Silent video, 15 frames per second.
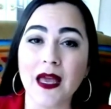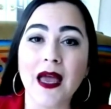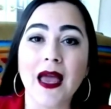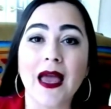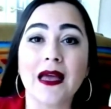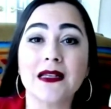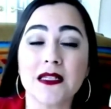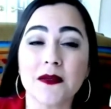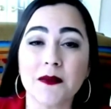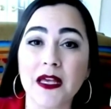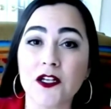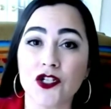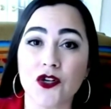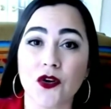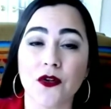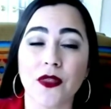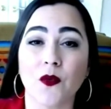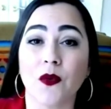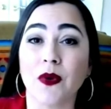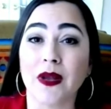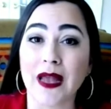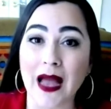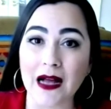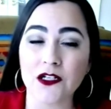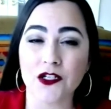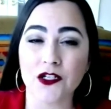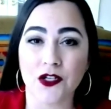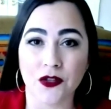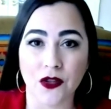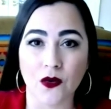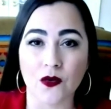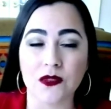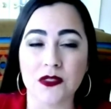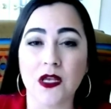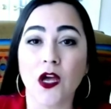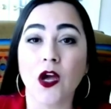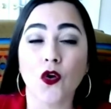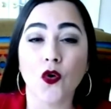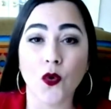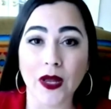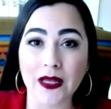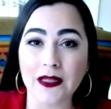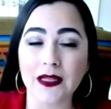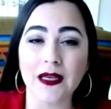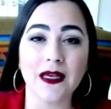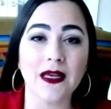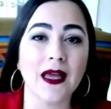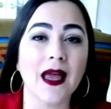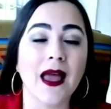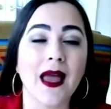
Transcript: and to make sure that we react to those quickly